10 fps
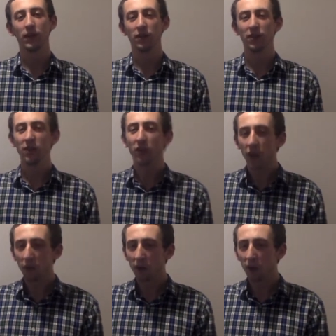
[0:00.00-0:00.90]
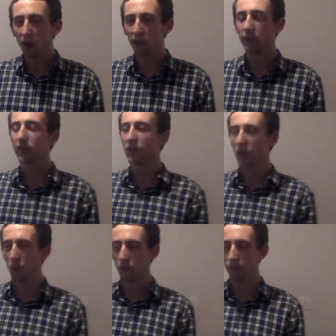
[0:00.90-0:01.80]
Does it look like we are?
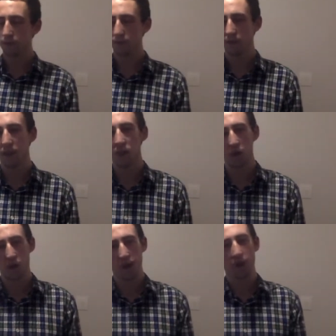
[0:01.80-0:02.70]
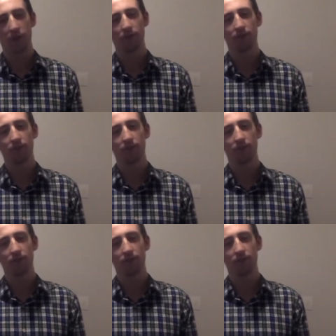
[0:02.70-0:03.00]
No, not yet.